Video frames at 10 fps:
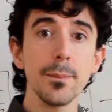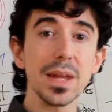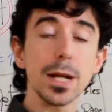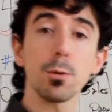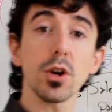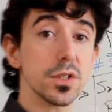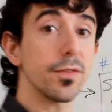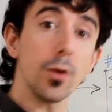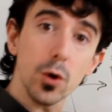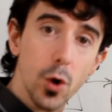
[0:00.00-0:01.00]
It works
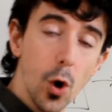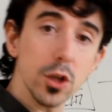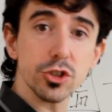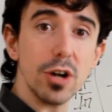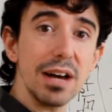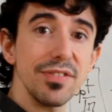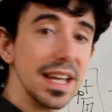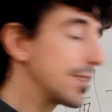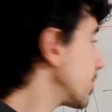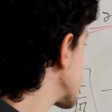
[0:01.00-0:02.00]
for cold
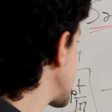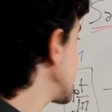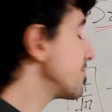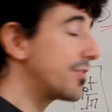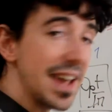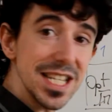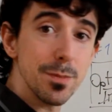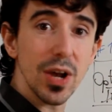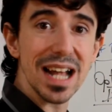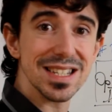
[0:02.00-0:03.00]
traffic if you're sending
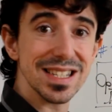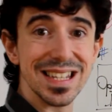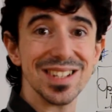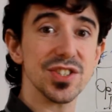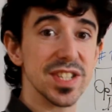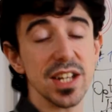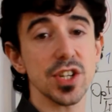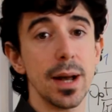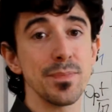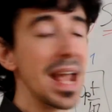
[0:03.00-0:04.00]
Facebook ads, etc., etc.